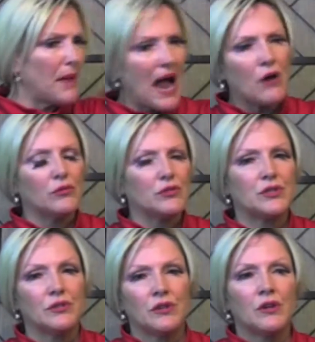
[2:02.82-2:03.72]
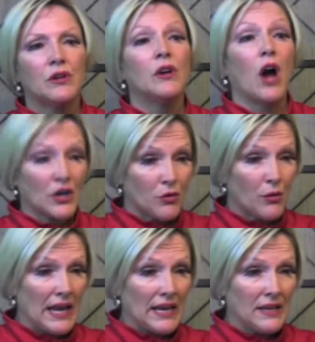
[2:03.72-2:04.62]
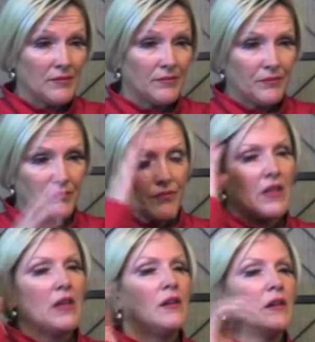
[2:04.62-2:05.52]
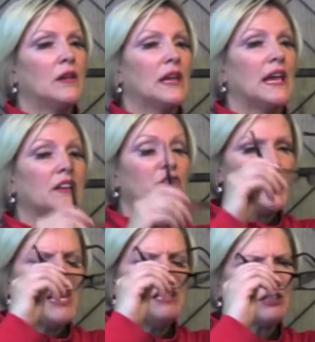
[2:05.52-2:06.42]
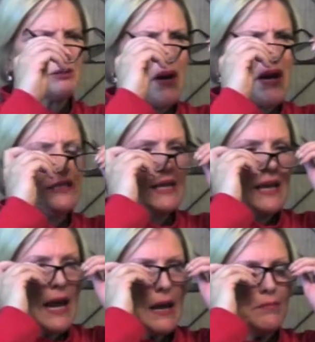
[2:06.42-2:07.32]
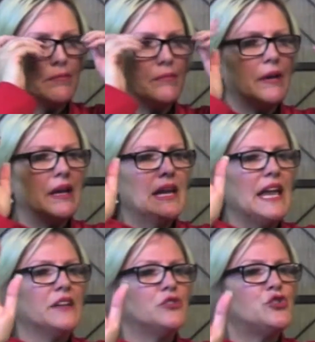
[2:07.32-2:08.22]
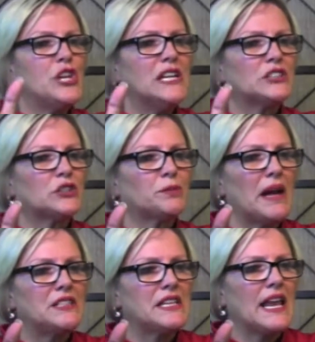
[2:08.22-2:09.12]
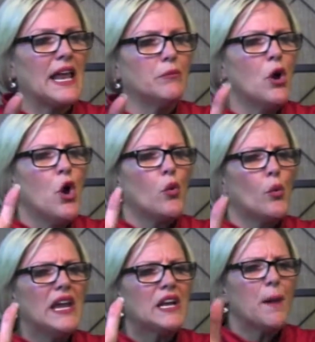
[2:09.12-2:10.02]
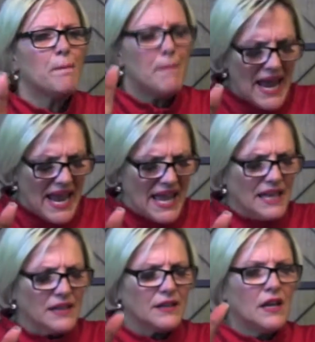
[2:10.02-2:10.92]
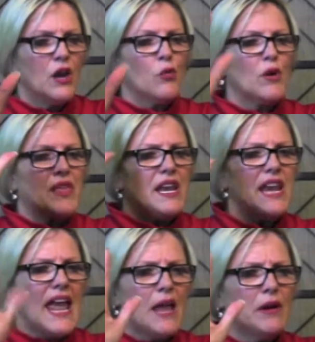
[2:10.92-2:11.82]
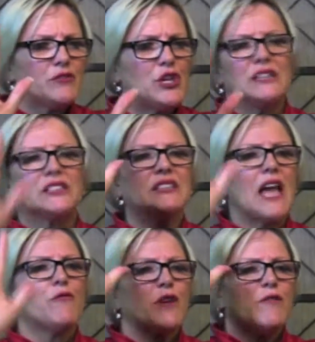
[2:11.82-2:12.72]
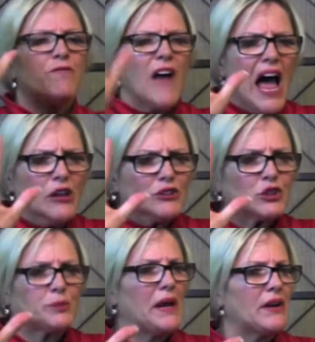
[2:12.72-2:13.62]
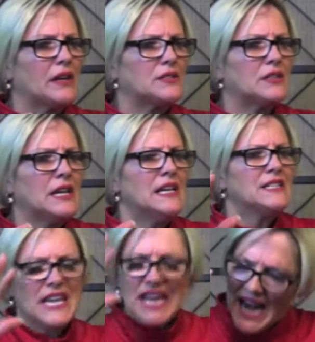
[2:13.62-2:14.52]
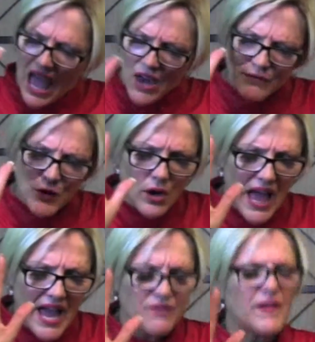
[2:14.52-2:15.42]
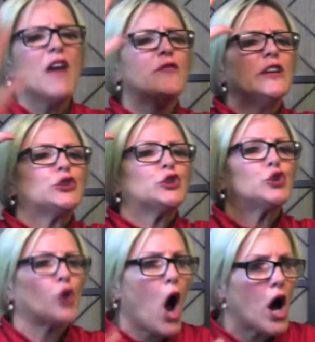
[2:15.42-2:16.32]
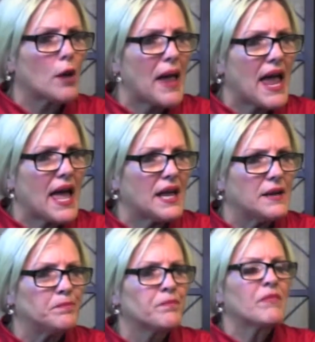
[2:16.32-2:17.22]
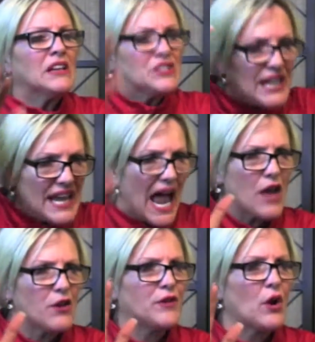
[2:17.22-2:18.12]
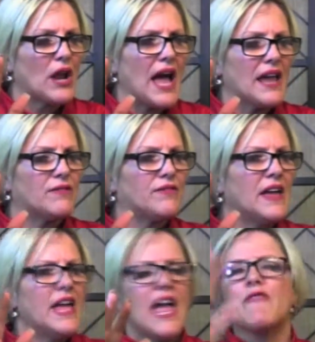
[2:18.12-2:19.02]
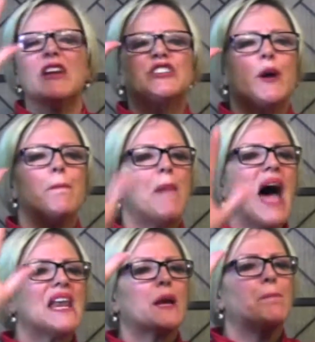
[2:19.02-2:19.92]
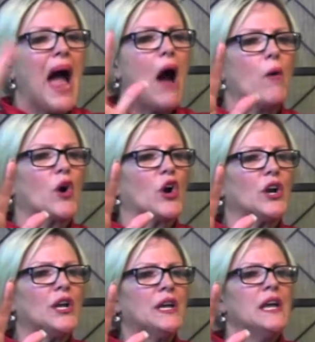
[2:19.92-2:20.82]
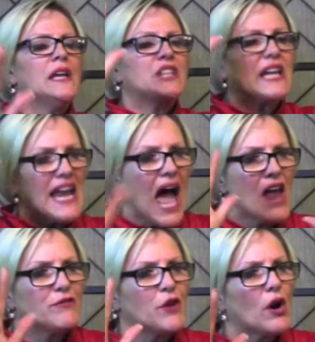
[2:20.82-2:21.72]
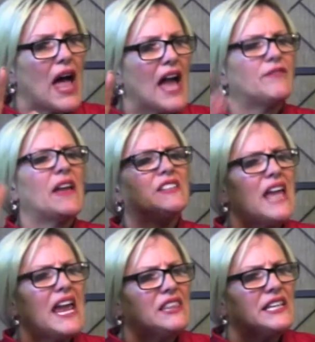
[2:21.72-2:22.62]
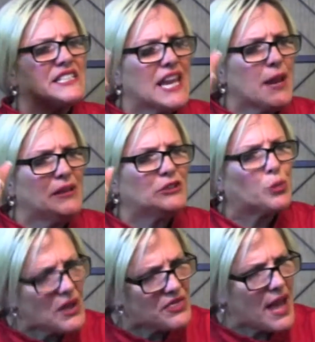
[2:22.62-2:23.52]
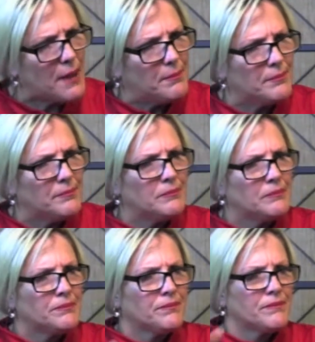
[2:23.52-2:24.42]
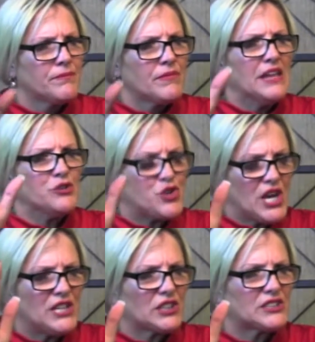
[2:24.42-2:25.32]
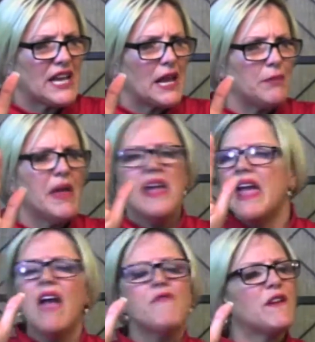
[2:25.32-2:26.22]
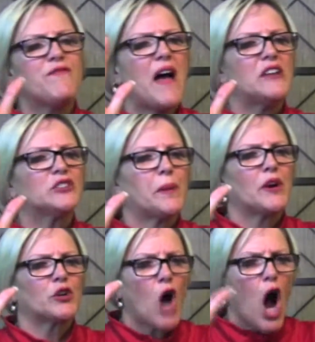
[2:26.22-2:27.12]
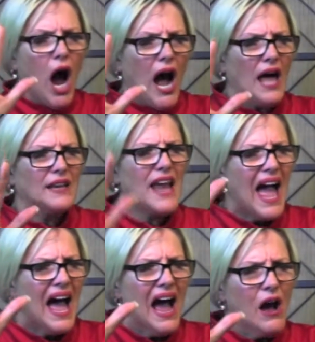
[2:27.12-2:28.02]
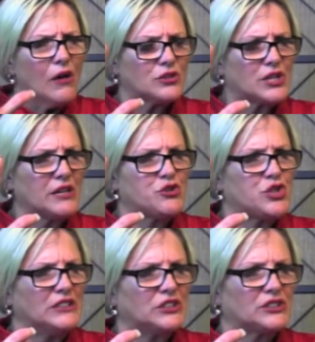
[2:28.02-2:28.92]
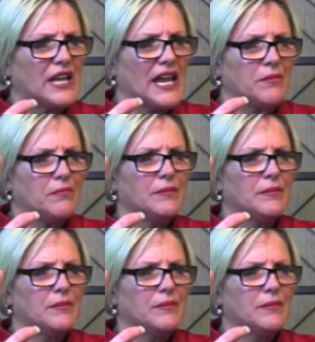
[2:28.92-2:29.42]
out. Are you ready? In Jesus' mighty name. In Jesus' mighty name, we command with the name of Jesus every foul spirit to get out of your life, every strong man to get out of your life, every demonic power to get out of your life and take the demons with them. In Jesus' name, every foul spirit gone out in Jesus' name